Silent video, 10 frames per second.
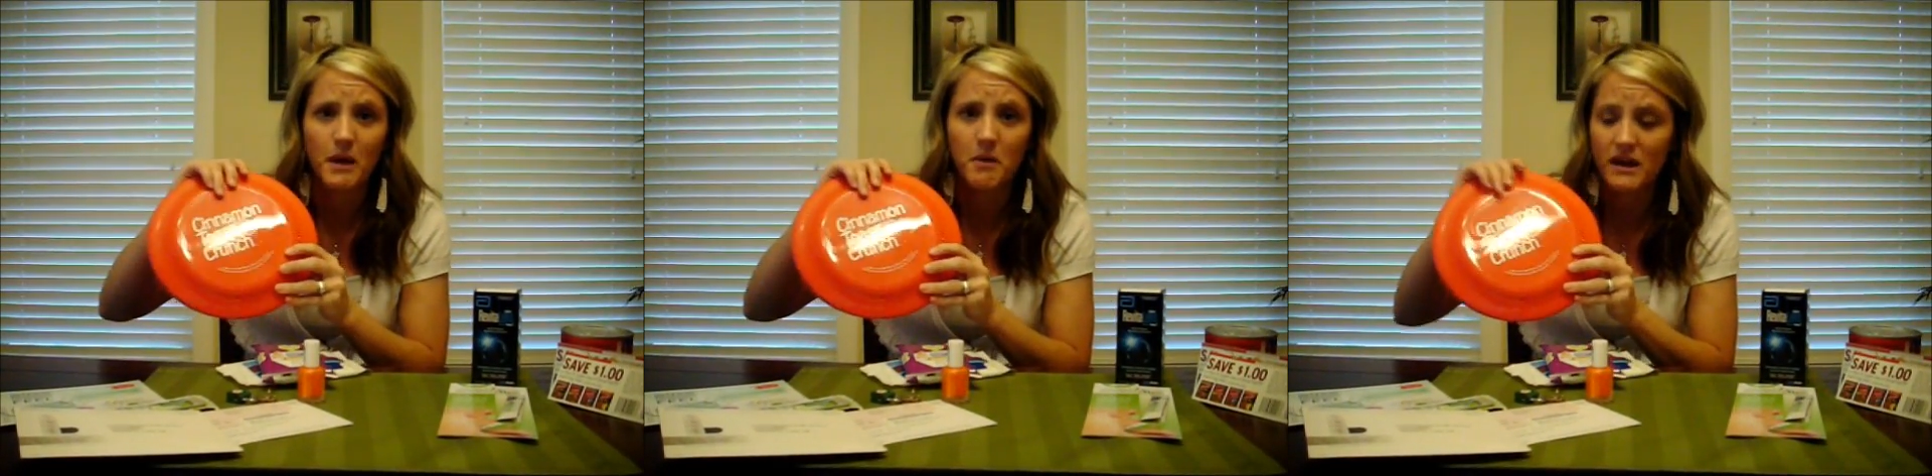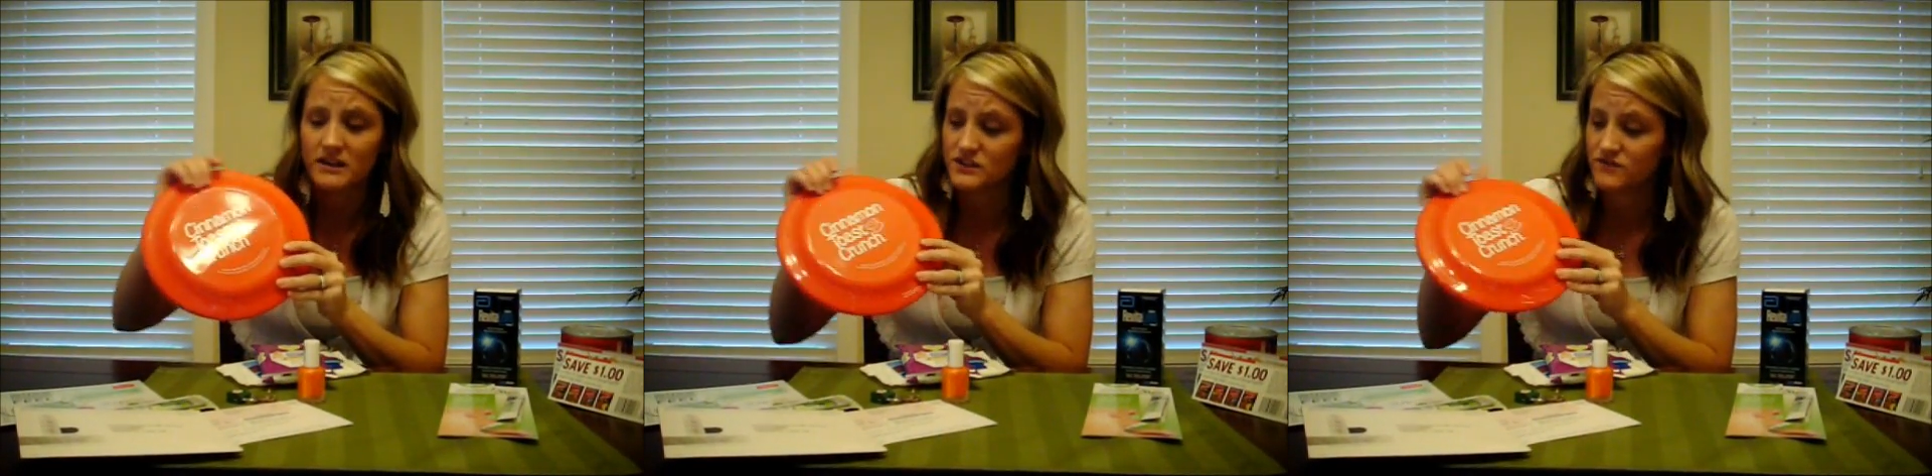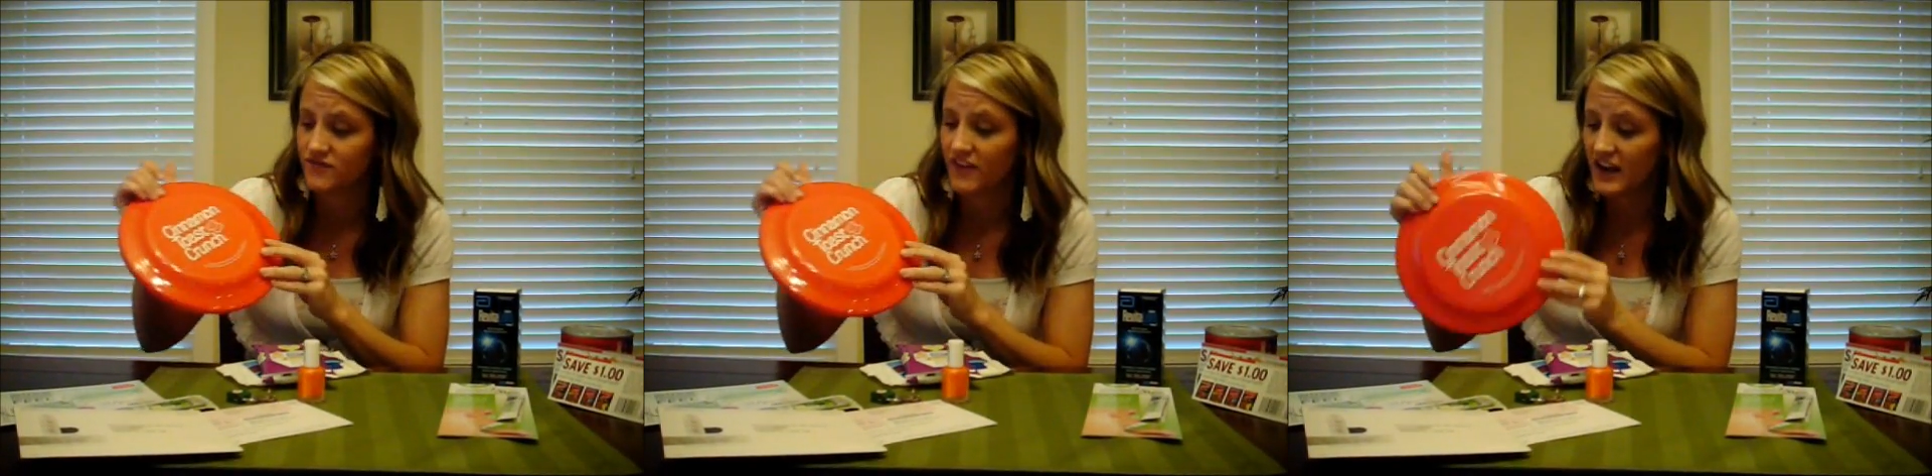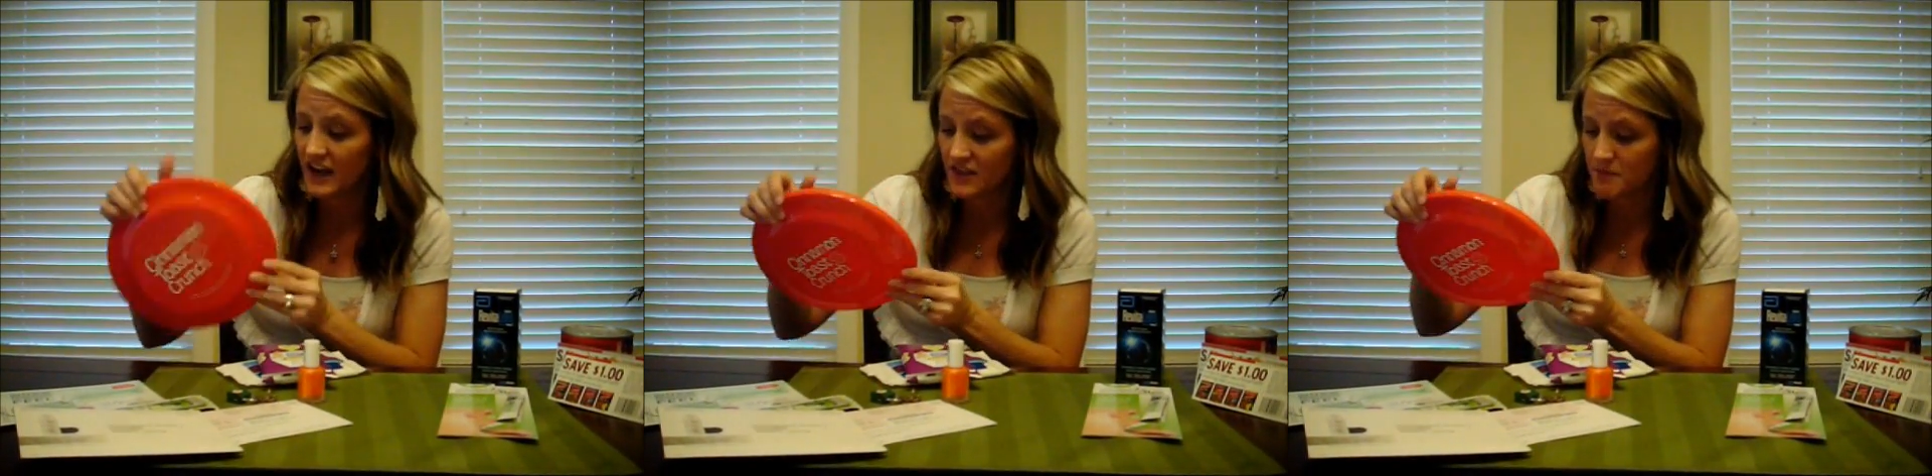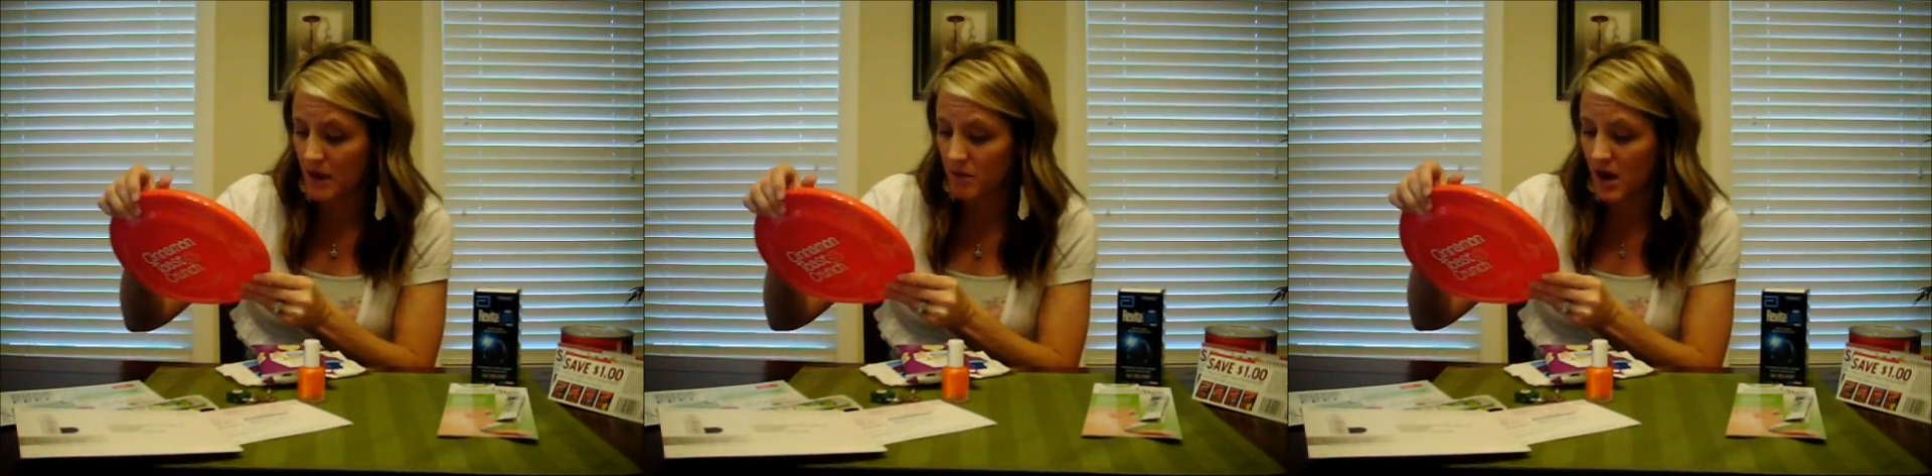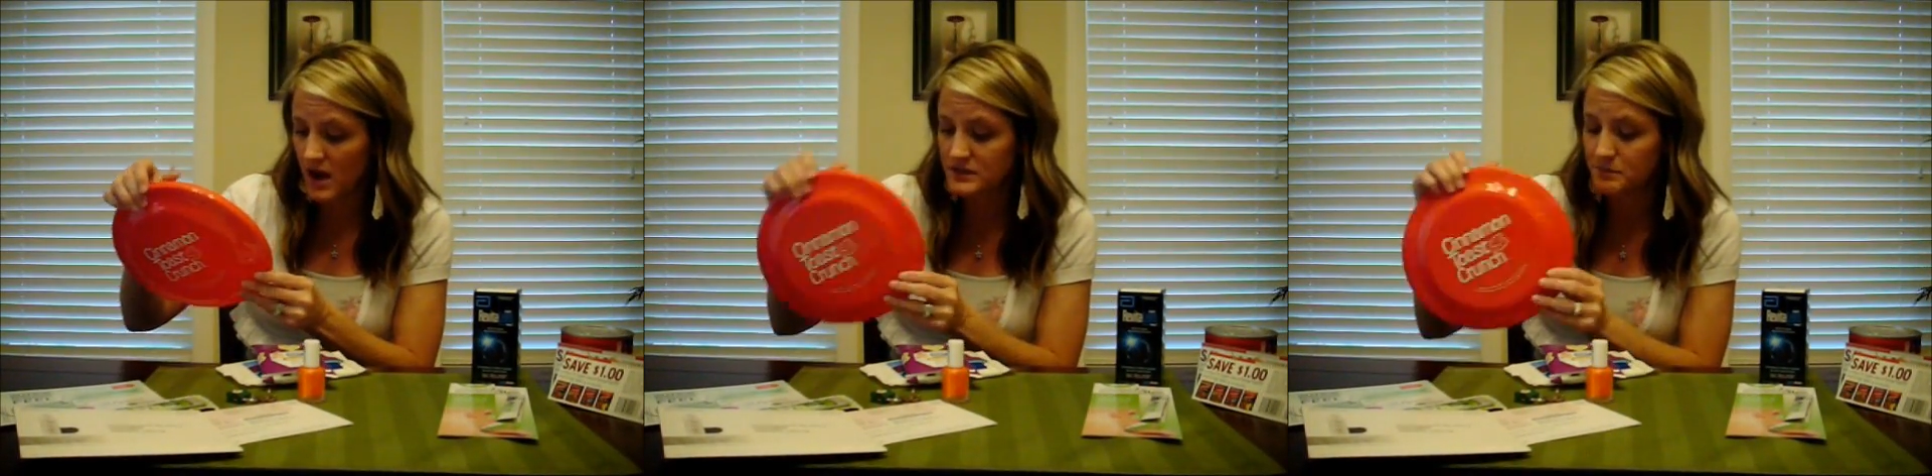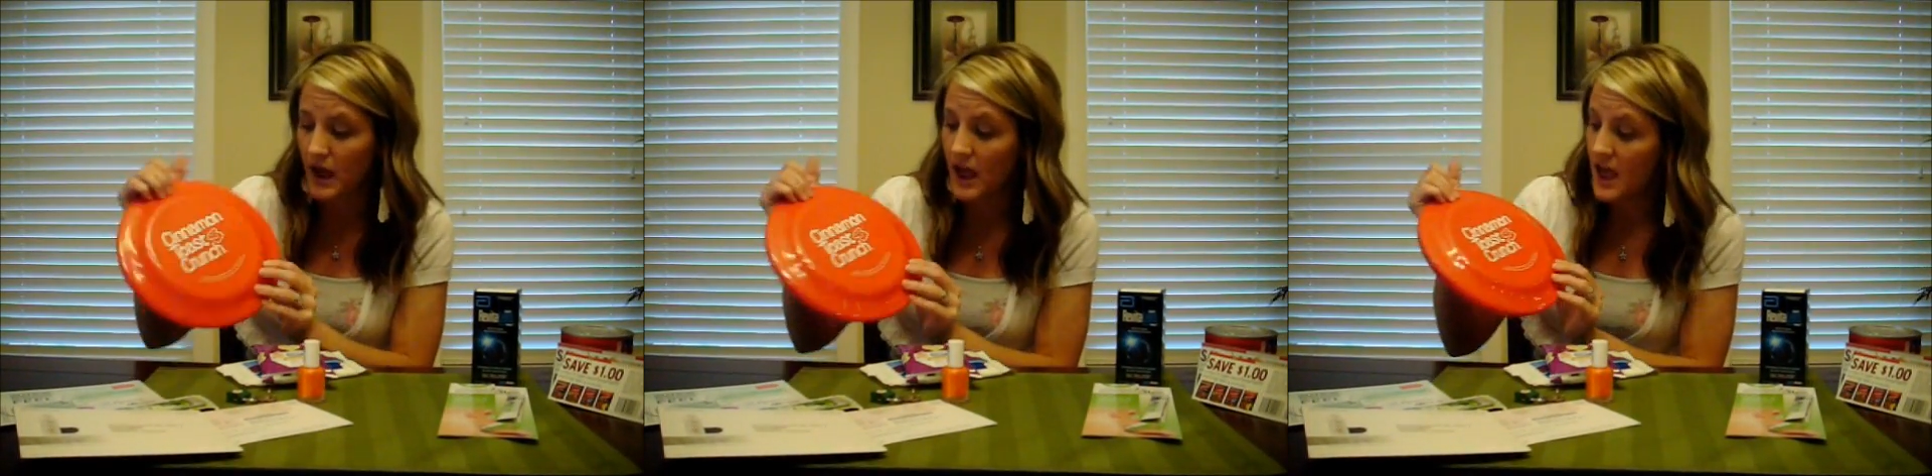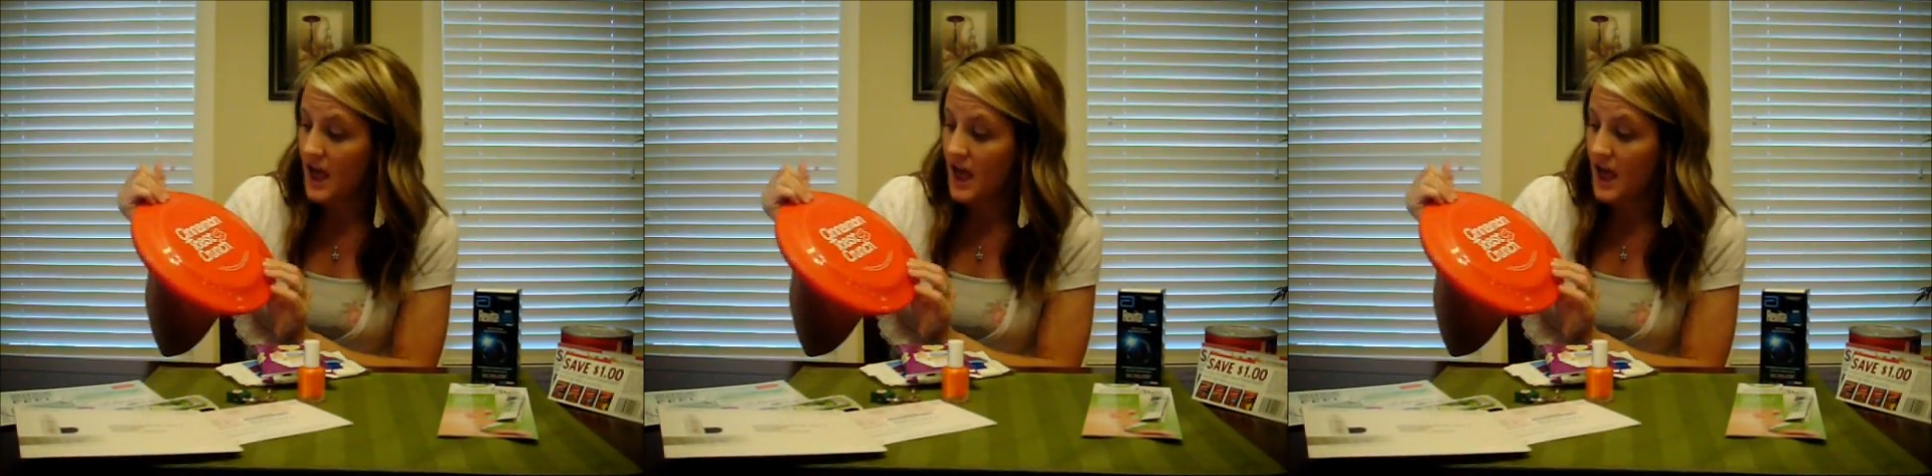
my mailman just fit it in the mailbox, but